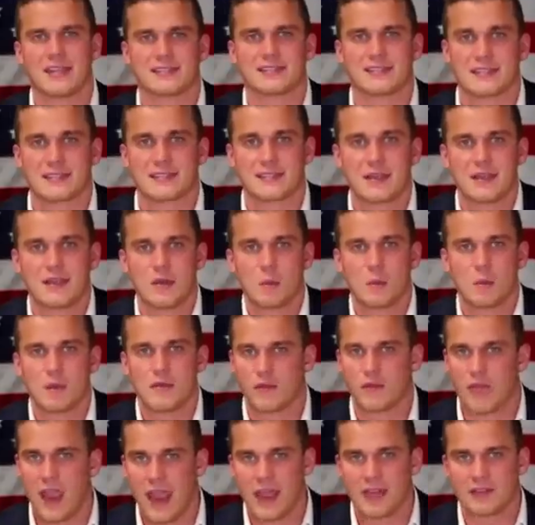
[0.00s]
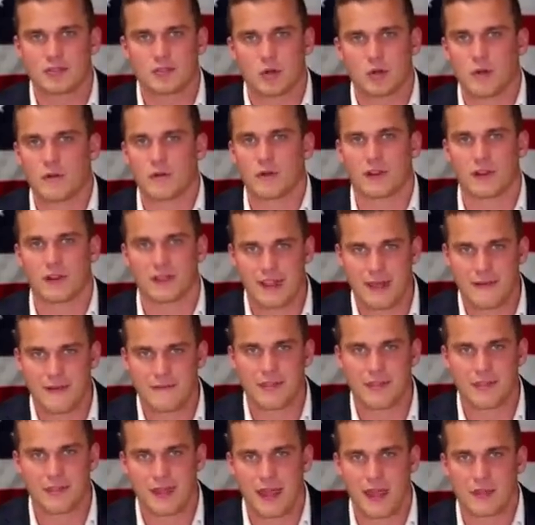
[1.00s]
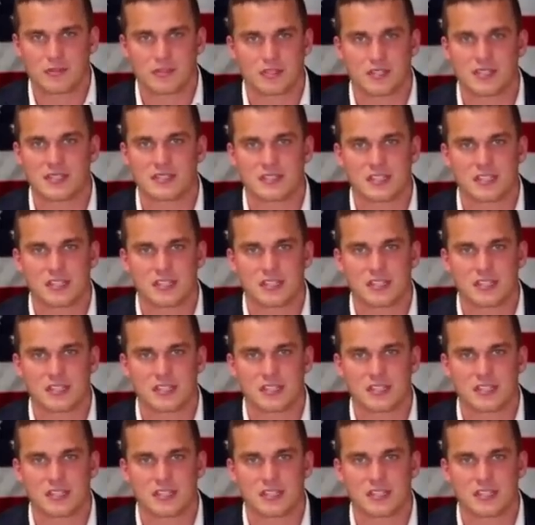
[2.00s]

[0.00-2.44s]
cases. We've answered over eleven thousand